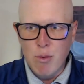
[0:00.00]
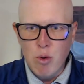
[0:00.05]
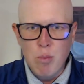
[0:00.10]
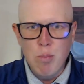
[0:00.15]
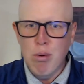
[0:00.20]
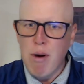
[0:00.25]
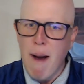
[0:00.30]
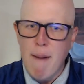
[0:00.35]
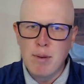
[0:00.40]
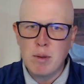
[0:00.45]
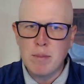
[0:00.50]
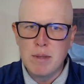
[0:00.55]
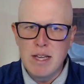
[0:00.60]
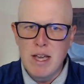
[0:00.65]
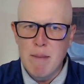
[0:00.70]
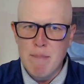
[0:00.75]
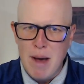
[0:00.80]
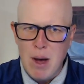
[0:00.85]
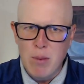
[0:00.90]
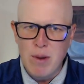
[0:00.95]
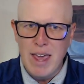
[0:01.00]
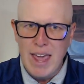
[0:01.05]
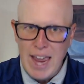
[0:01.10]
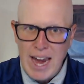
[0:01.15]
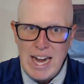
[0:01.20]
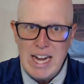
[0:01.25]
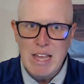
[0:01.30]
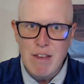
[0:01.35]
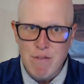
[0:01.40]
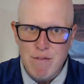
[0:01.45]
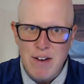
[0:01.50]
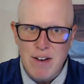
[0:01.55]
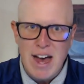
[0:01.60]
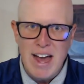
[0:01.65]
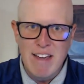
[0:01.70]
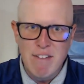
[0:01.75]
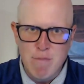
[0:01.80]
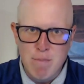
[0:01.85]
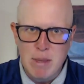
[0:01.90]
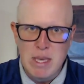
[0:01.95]
probably about
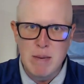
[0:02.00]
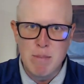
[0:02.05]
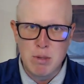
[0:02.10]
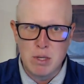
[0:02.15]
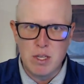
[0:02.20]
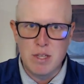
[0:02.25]
85 people